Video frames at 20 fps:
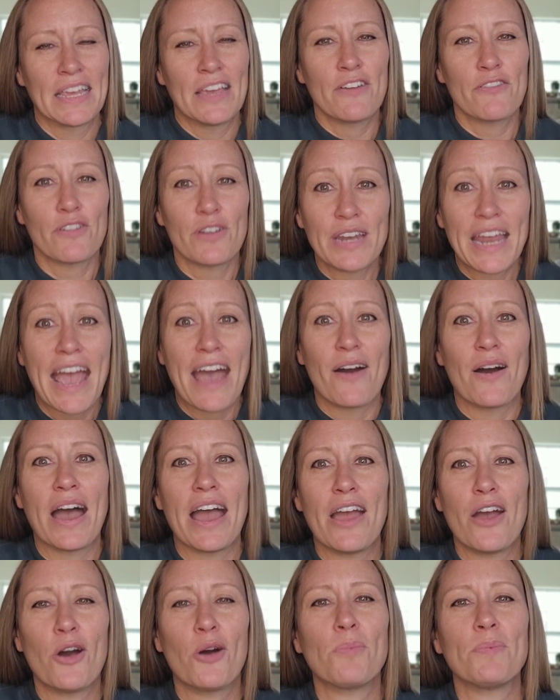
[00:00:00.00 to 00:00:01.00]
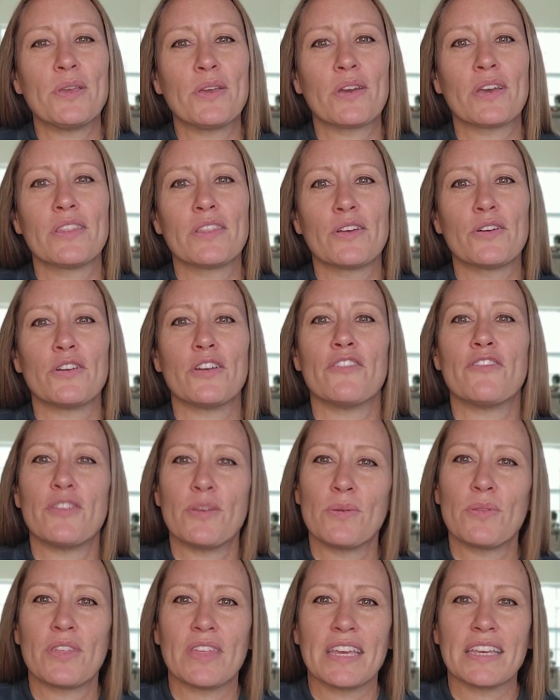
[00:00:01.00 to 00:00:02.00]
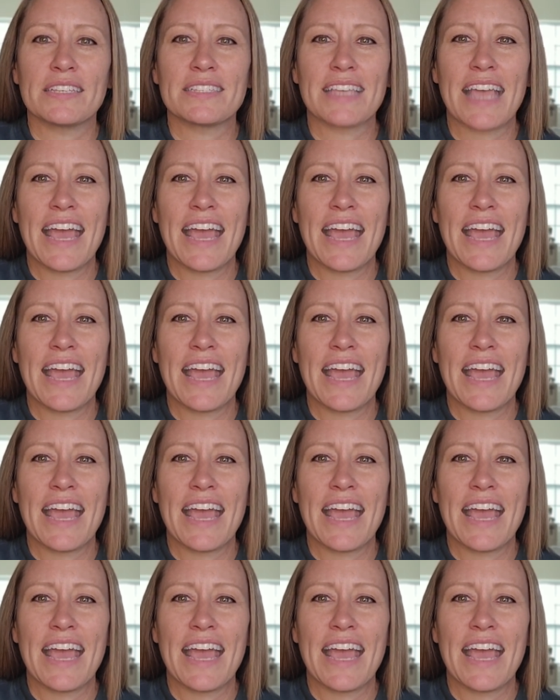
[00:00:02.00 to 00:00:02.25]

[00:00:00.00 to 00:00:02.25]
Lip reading: For now, I hope you can learn a few things,